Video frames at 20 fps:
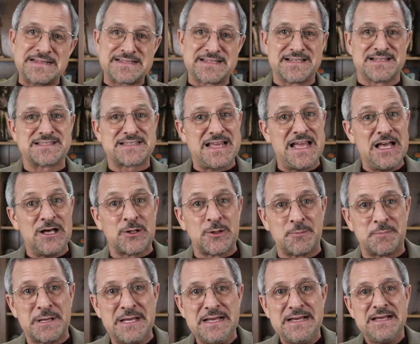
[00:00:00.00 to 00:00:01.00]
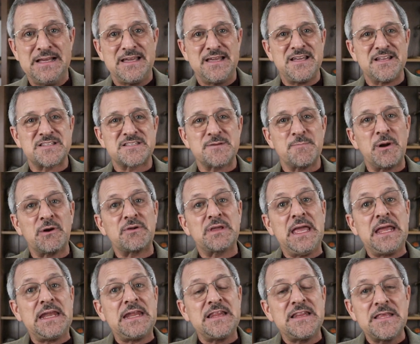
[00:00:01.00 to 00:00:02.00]
that does help. It's about
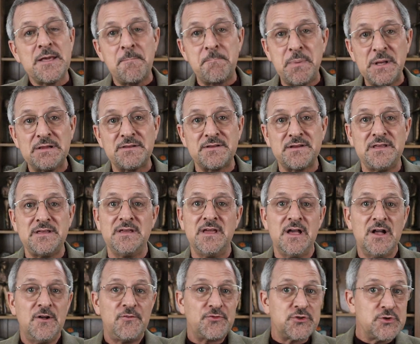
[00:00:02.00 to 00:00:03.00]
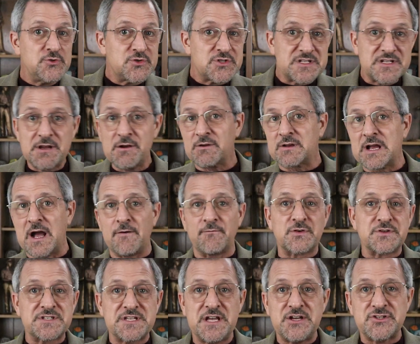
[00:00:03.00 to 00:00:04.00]
gaining the ability to steer
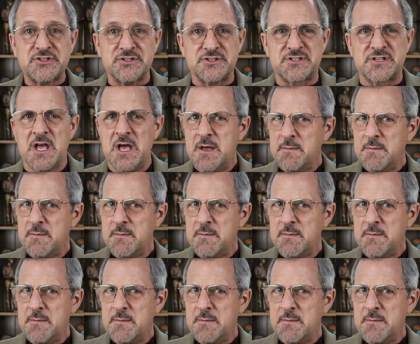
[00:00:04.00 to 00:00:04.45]
conversations,